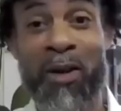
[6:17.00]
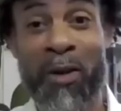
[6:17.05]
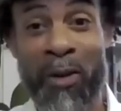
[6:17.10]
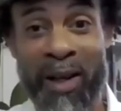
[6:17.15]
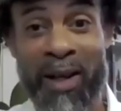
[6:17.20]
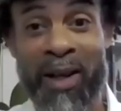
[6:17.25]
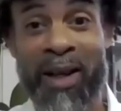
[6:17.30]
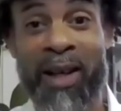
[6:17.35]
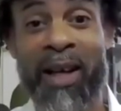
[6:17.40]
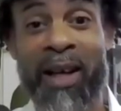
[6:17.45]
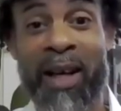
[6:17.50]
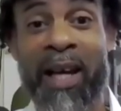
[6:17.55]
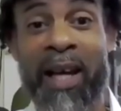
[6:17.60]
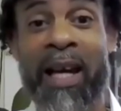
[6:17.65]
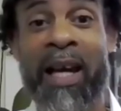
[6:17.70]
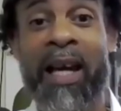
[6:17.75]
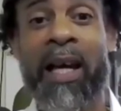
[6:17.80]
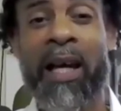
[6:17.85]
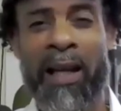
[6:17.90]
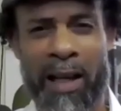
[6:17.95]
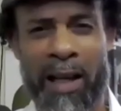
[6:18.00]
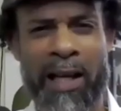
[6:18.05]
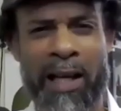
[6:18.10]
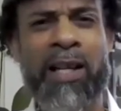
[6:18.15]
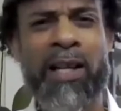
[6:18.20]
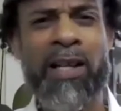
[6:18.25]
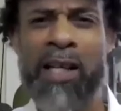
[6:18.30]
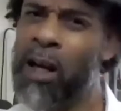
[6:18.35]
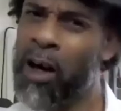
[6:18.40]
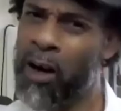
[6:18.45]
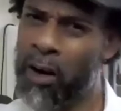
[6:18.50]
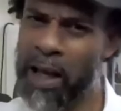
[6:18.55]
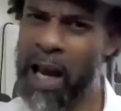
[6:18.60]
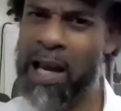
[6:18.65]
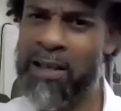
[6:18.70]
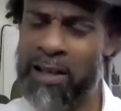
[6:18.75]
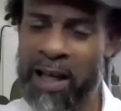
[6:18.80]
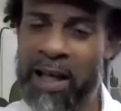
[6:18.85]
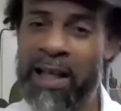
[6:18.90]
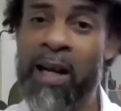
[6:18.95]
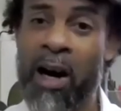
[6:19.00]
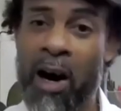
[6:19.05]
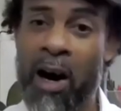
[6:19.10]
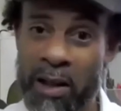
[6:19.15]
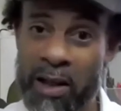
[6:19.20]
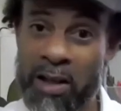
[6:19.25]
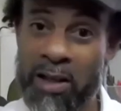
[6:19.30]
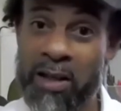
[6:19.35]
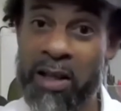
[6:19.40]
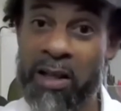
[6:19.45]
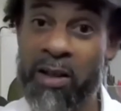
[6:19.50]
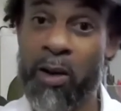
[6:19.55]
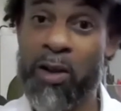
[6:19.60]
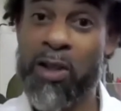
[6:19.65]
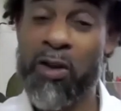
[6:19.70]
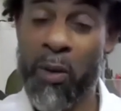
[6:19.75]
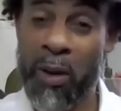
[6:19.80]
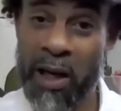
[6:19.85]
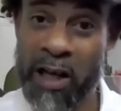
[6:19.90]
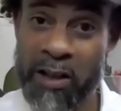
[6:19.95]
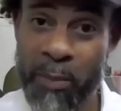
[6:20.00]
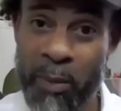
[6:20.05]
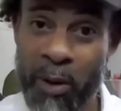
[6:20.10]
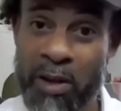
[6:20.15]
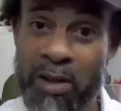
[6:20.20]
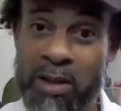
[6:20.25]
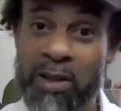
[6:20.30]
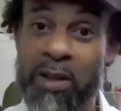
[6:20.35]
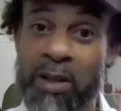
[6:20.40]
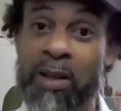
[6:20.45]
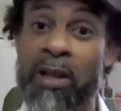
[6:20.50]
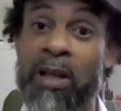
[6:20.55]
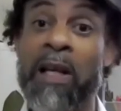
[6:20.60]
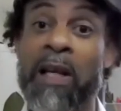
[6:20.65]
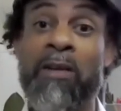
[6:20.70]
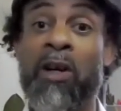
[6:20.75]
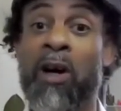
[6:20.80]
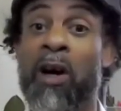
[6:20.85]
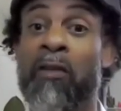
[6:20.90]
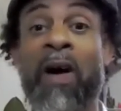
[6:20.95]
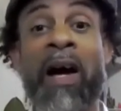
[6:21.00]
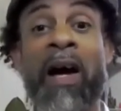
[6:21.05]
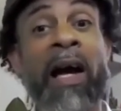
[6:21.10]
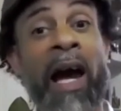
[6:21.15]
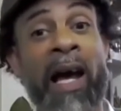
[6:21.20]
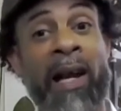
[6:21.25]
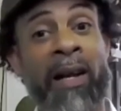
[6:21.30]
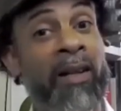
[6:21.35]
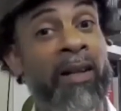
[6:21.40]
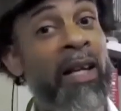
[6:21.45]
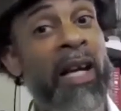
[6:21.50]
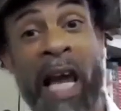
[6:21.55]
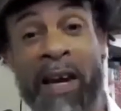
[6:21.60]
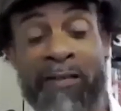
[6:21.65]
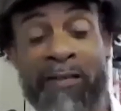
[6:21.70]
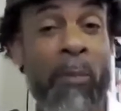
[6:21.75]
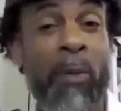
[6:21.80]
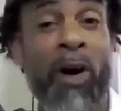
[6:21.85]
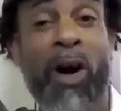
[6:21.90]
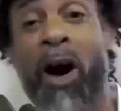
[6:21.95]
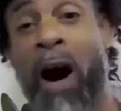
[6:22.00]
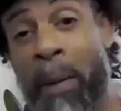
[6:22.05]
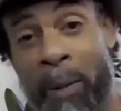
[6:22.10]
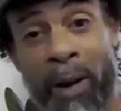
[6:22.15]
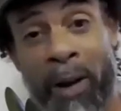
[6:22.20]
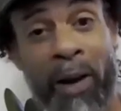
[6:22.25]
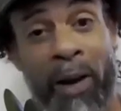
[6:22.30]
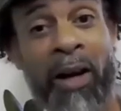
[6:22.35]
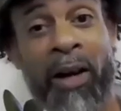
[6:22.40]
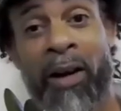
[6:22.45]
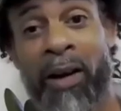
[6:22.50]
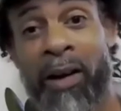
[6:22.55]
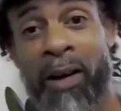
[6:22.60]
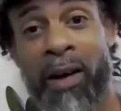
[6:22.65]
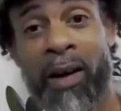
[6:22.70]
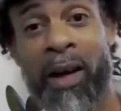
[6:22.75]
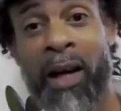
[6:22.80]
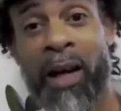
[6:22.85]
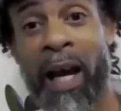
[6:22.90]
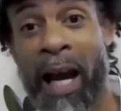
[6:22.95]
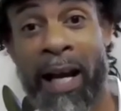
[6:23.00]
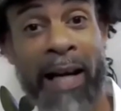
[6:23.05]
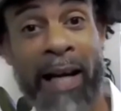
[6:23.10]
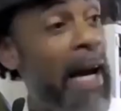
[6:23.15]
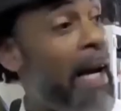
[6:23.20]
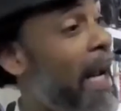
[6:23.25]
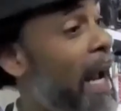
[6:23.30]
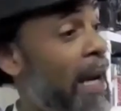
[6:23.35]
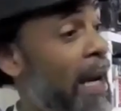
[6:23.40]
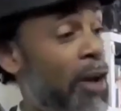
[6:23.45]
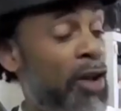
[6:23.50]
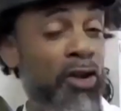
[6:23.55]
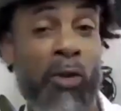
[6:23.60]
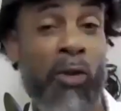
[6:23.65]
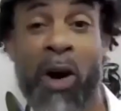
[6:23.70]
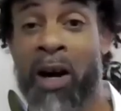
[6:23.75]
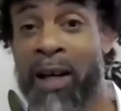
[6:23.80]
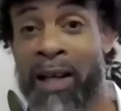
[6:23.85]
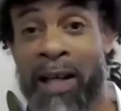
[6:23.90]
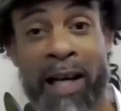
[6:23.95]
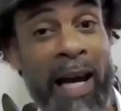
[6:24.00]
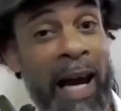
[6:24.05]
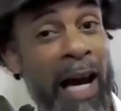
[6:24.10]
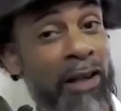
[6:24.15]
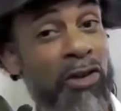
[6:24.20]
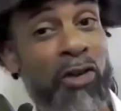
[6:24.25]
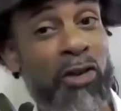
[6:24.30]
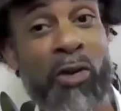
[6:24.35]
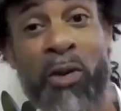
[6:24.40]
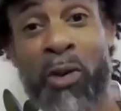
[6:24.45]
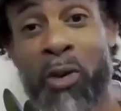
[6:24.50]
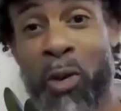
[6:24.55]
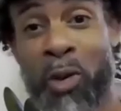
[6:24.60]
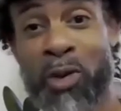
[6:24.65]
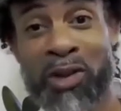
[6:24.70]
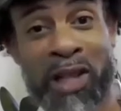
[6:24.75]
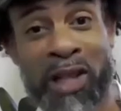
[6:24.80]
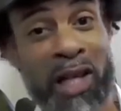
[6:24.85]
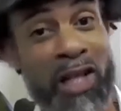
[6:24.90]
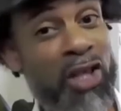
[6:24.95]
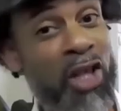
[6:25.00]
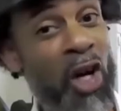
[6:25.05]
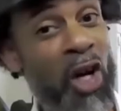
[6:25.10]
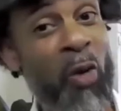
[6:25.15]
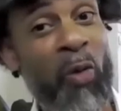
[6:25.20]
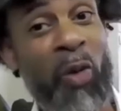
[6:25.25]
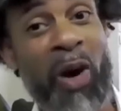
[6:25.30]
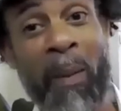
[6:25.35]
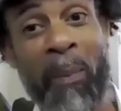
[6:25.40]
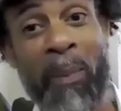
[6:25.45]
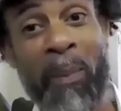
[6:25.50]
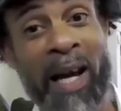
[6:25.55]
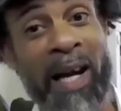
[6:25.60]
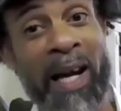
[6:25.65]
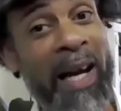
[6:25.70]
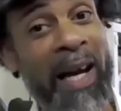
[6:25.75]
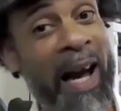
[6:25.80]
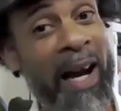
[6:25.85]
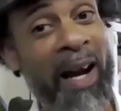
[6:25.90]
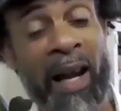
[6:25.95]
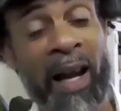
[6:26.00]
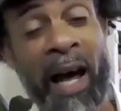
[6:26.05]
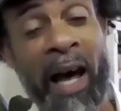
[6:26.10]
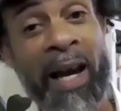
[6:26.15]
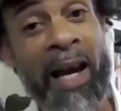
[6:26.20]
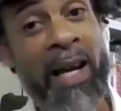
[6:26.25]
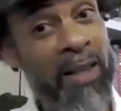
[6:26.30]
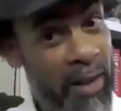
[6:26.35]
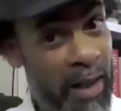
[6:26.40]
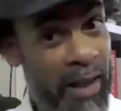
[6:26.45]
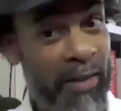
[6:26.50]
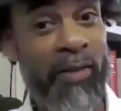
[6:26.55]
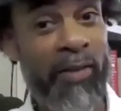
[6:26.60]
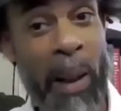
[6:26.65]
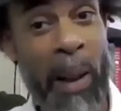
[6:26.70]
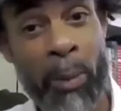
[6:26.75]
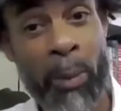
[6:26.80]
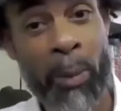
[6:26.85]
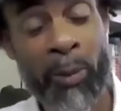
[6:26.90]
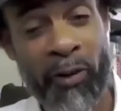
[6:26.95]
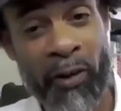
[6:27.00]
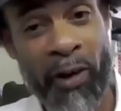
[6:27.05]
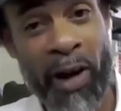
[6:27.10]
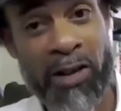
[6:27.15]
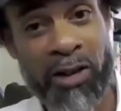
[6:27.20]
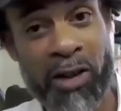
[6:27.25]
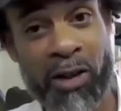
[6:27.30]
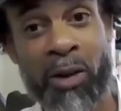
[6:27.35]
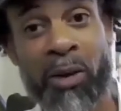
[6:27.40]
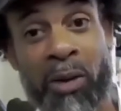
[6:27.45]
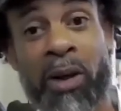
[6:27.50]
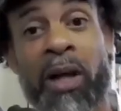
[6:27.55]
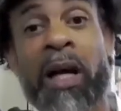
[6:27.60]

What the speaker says: it. And, you know, as any artisan or tradesperson, you know, if I'm a carpet layer, and I got a truck and I got tools and I show up and I got clients, then I'm a professional.